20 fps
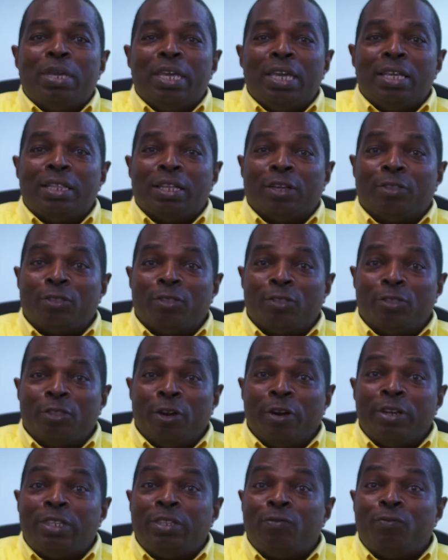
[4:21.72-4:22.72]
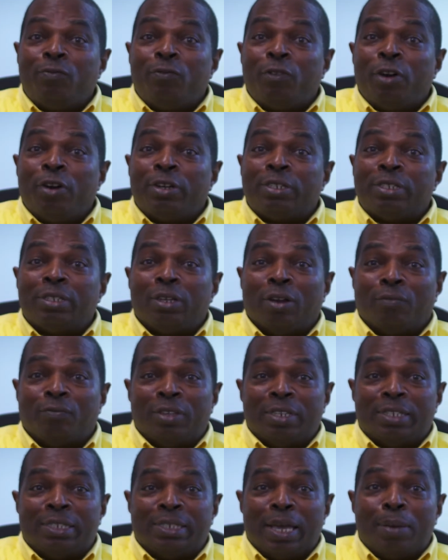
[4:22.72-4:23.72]
be the 31st of
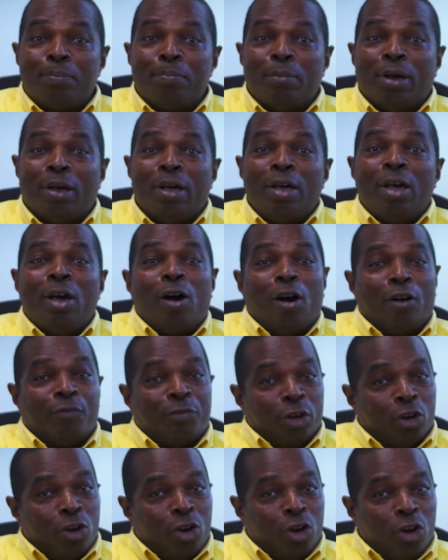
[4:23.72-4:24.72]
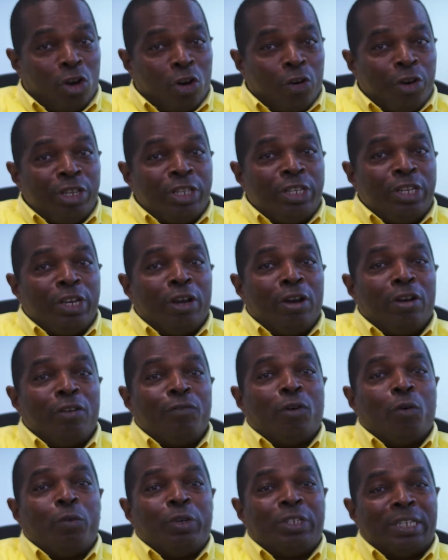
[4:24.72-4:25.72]
December of the current year
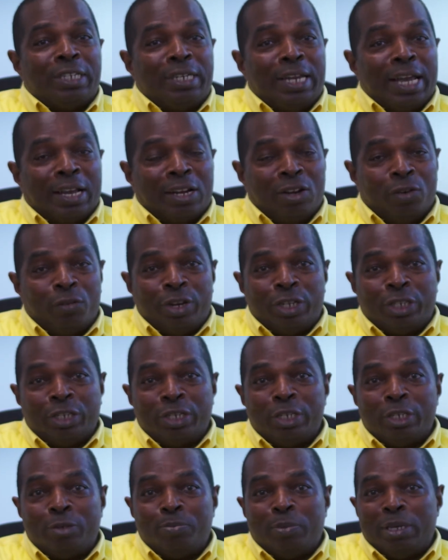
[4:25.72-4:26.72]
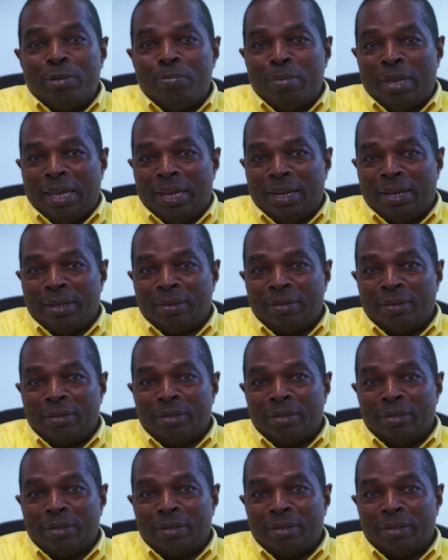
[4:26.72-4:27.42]
for which a declaration is being made.